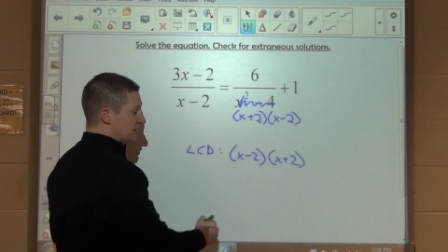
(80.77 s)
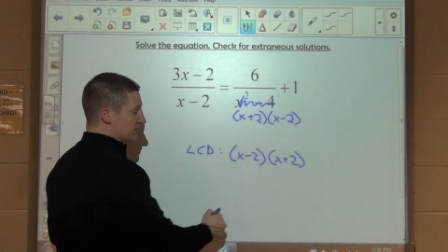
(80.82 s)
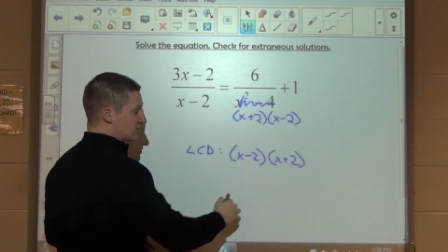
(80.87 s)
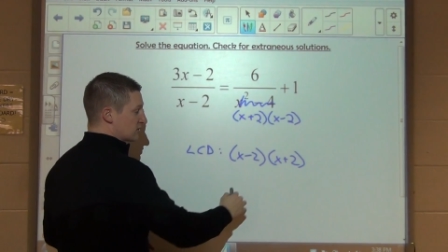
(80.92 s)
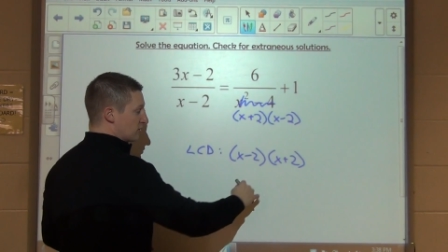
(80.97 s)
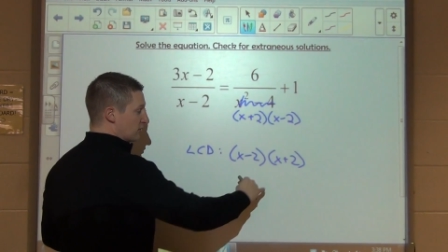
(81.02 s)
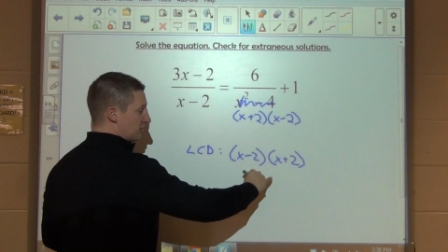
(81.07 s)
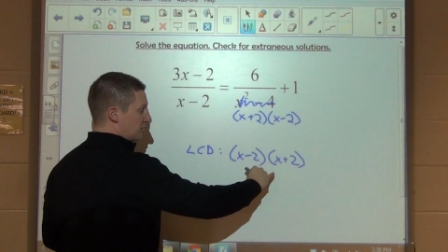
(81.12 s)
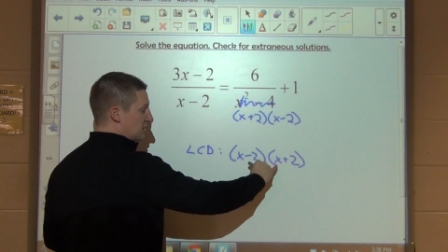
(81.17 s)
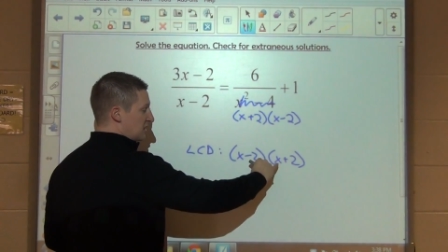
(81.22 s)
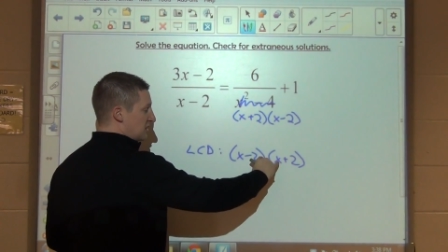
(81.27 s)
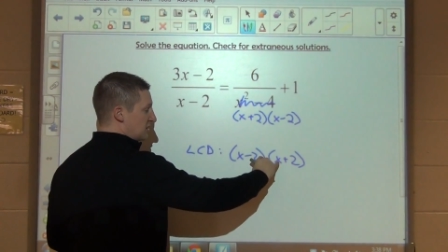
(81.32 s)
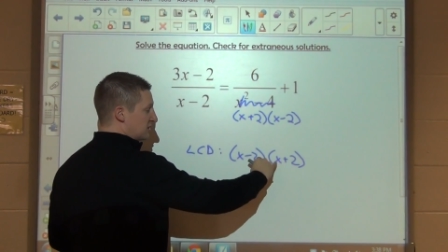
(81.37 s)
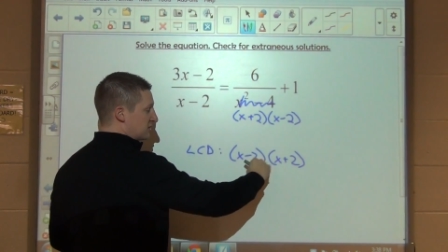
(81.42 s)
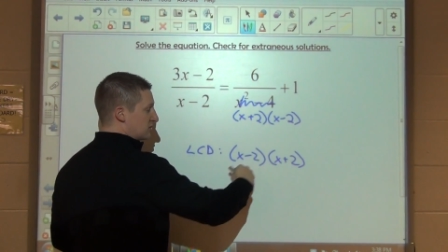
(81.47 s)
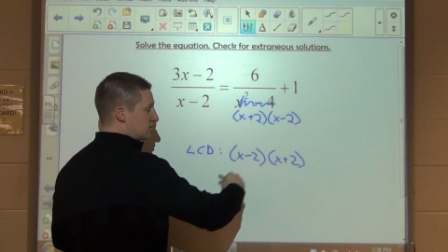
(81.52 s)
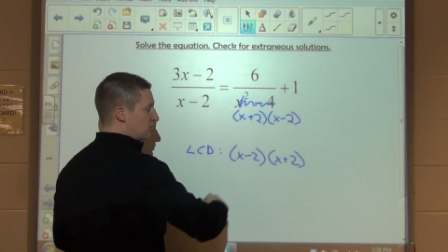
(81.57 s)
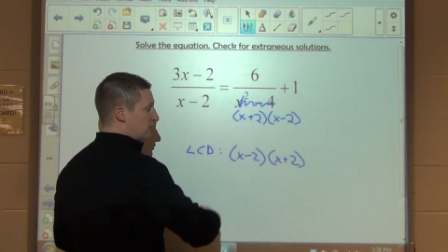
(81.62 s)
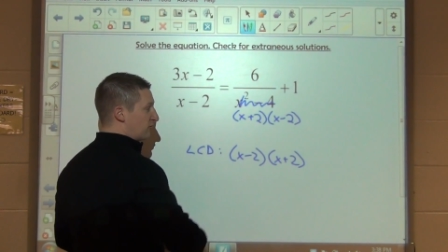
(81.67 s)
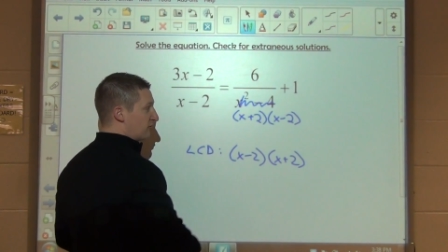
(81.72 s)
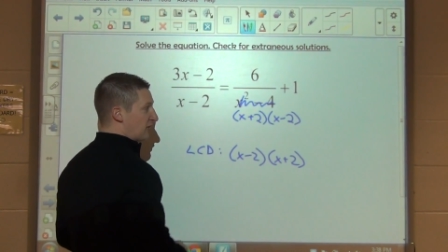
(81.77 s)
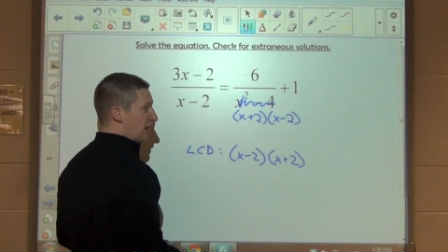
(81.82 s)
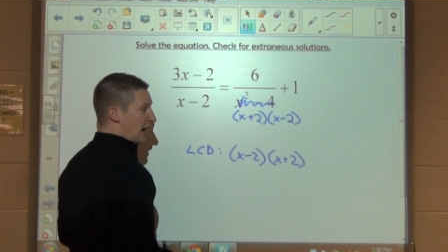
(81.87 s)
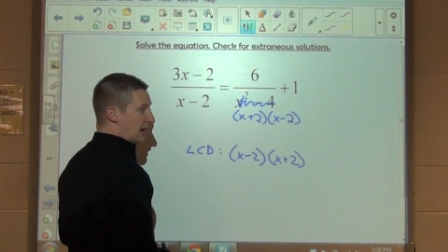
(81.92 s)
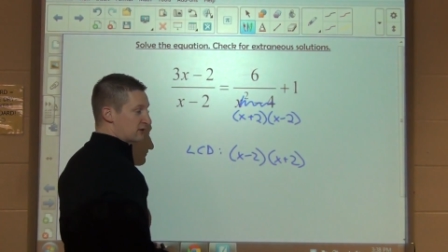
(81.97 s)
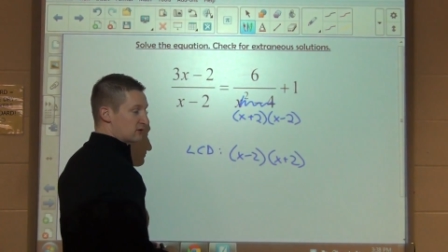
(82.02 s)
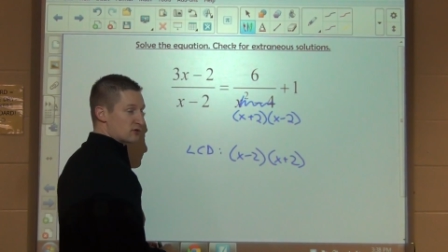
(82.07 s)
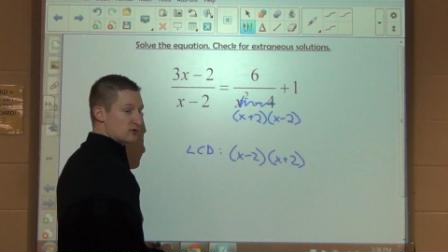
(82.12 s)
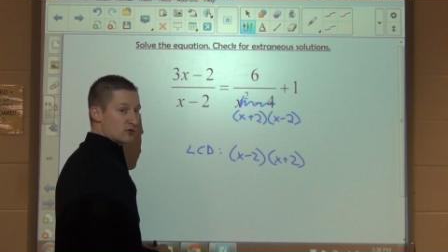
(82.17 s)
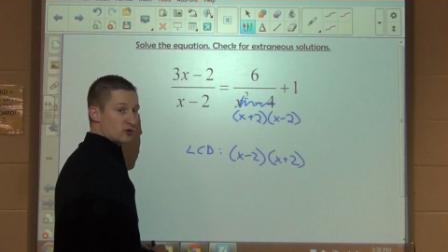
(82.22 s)
So these two
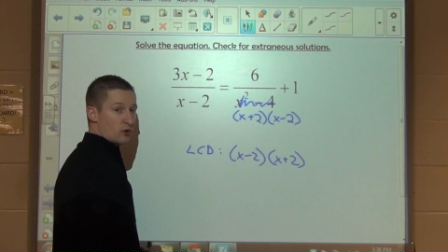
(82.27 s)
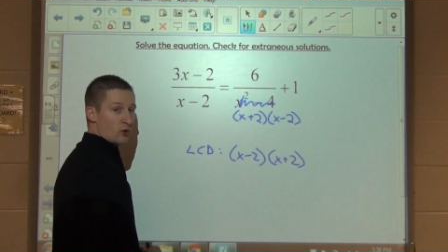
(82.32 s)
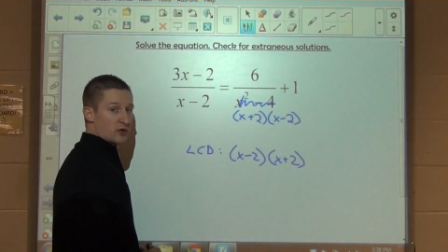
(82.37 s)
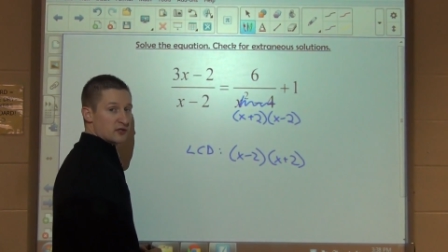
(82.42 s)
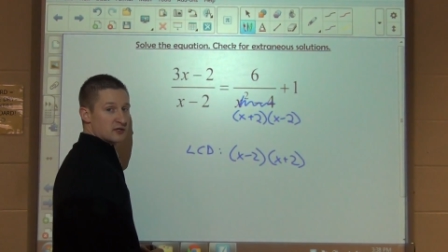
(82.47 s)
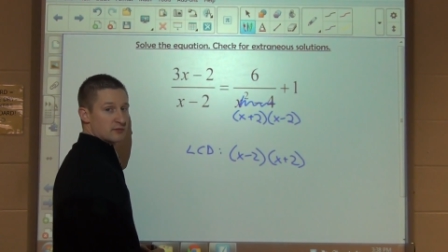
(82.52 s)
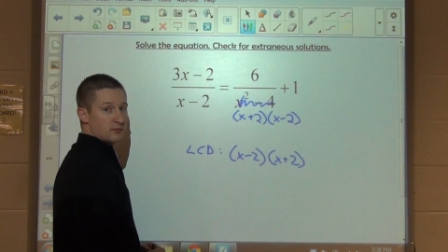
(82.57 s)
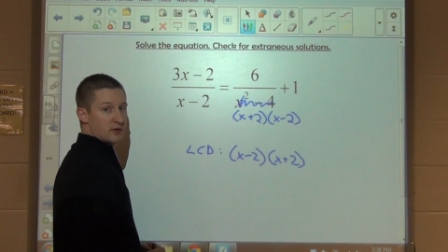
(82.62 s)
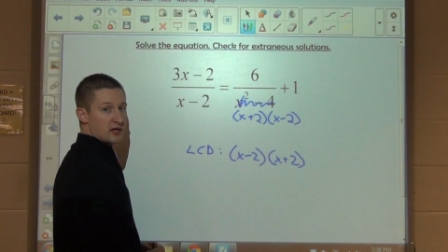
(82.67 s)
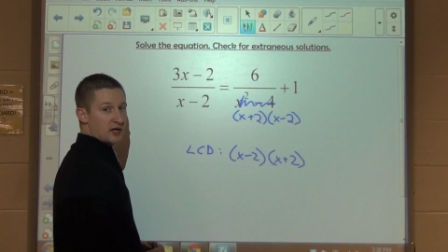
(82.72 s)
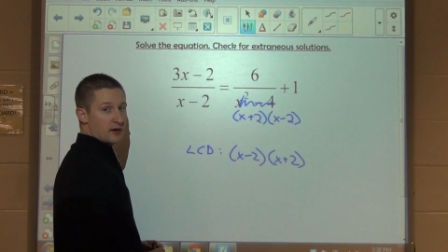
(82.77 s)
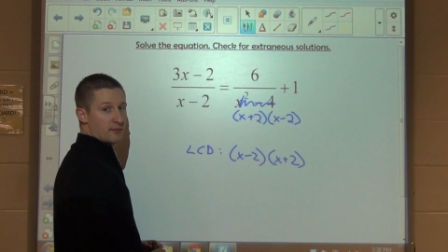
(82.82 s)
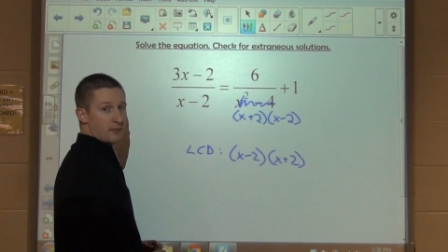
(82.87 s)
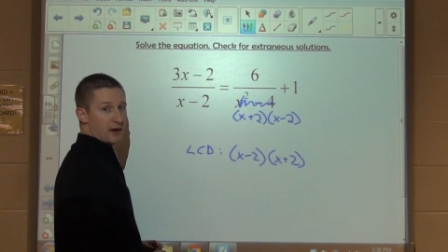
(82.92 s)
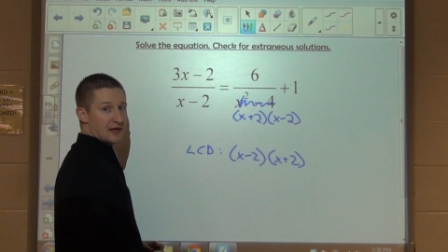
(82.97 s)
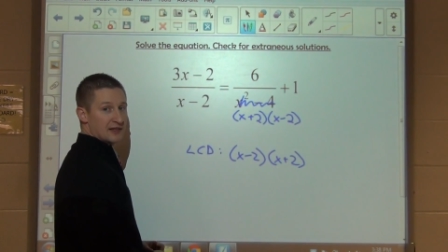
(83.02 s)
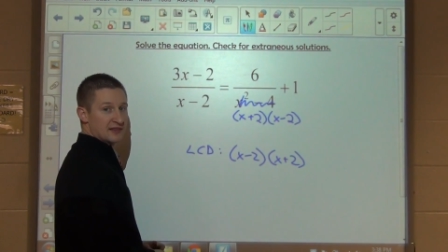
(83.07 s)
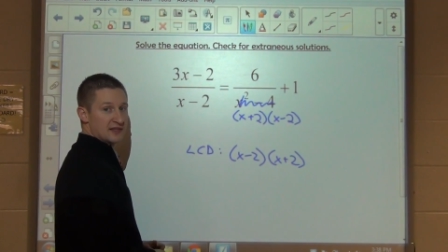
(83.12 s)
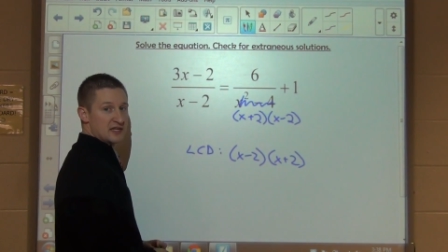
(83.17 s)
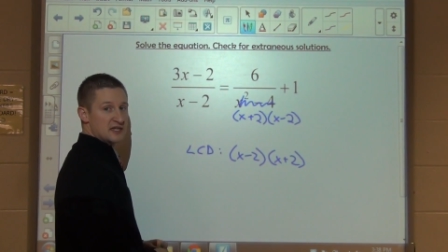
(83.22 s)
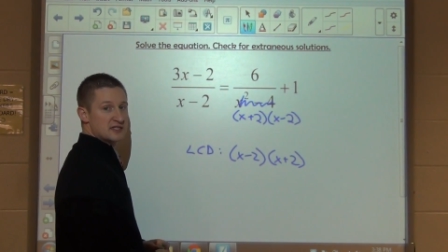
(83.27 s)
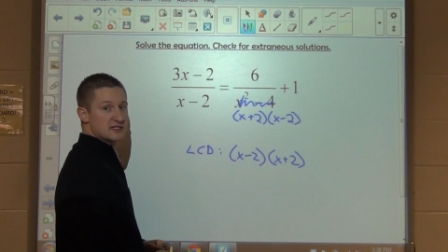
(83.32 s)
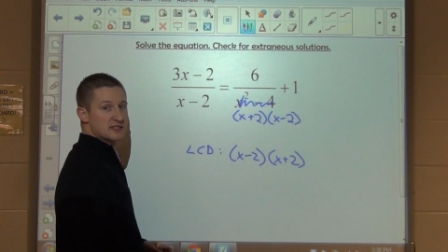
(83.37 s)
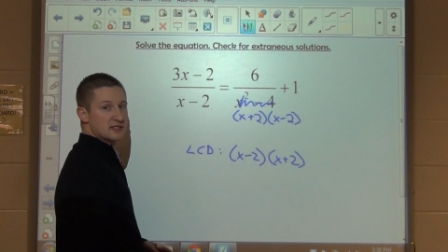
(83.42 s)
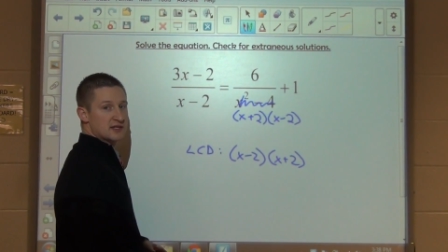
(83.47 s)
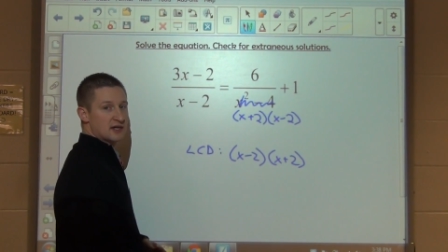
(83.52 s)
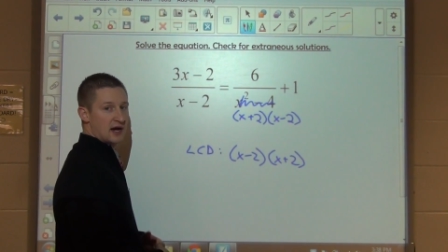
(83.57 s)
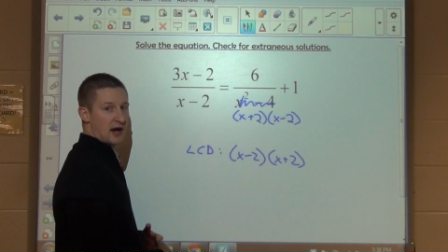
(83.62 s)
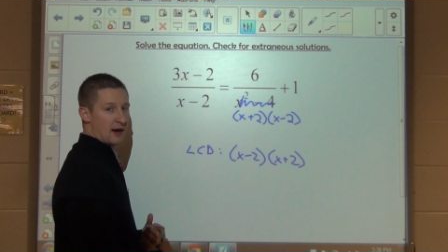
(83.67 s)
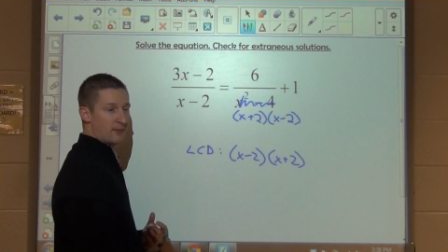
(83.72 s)
factors are going to make up my
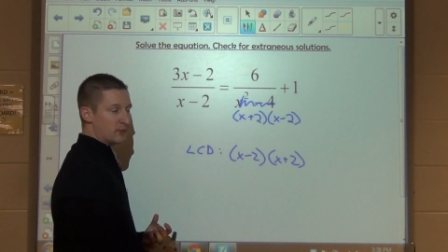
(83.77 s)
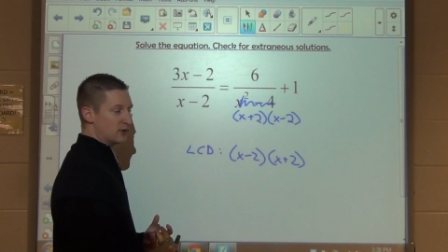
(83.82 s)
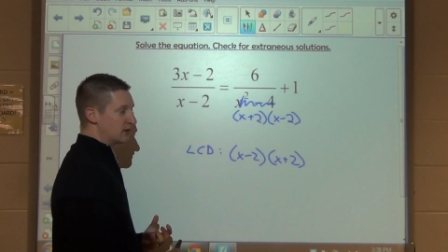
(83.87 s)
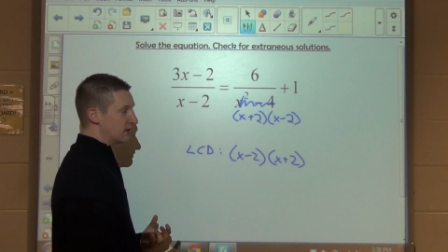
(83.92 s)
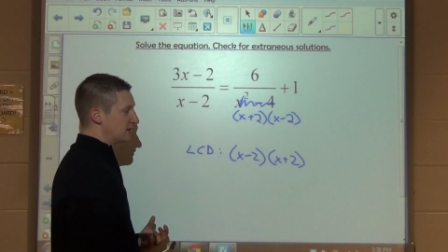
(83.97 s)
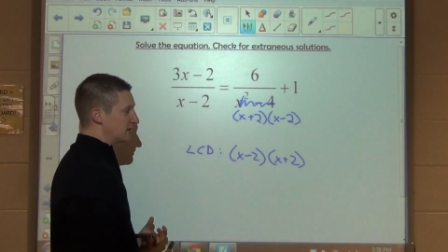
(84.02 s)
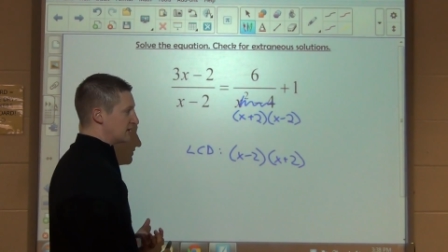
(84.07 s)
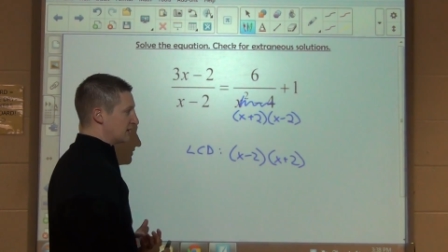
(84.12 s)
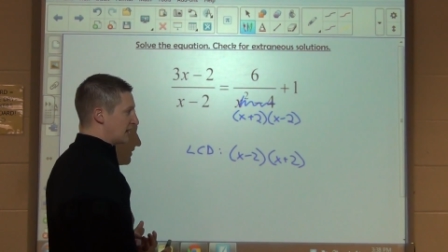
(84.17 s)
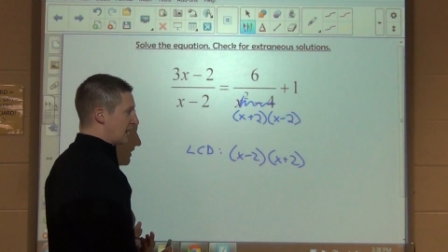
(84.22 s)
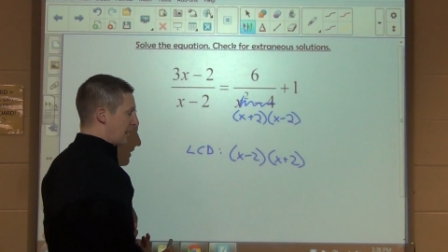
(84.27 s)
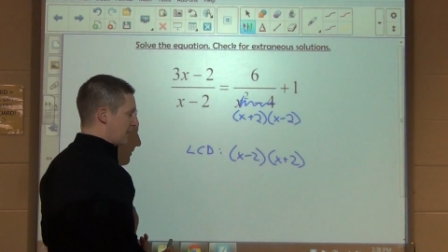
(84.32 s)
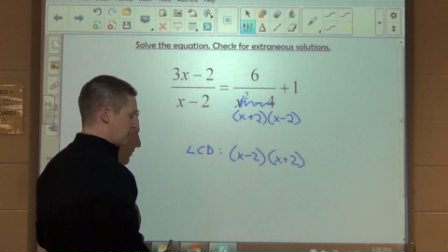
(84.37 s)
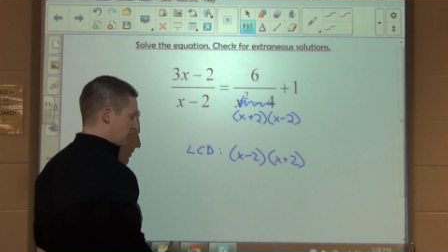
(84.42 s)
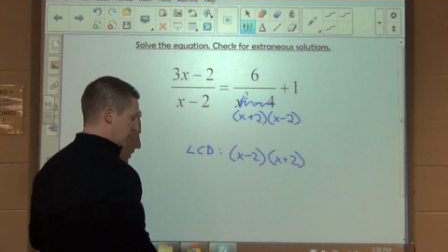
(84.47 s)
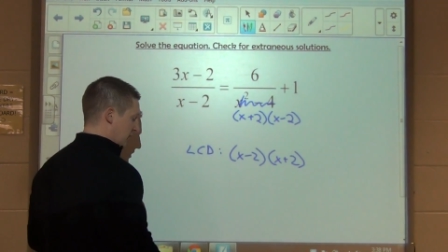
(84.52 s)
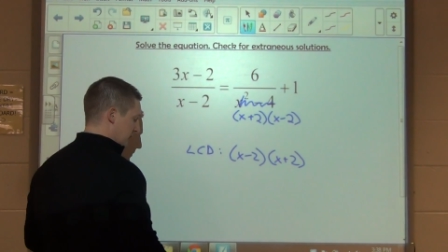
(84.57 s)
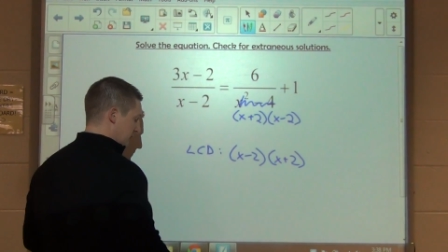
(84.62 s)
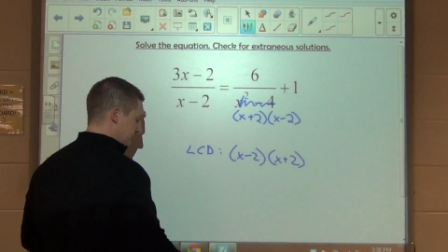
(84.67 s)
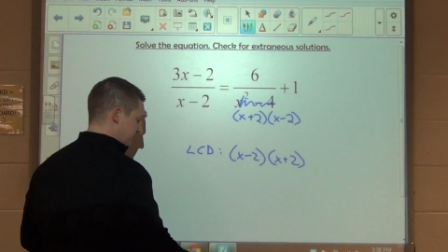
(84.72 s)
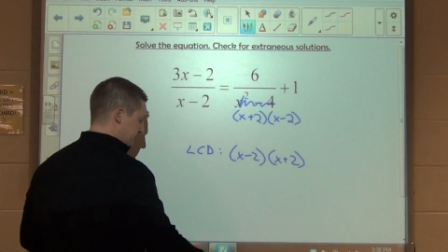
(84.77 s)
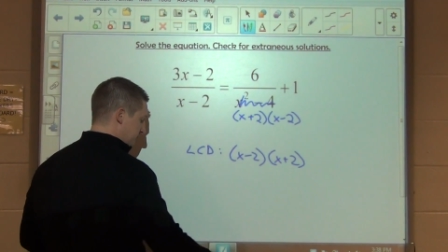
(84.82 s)
least common denominator.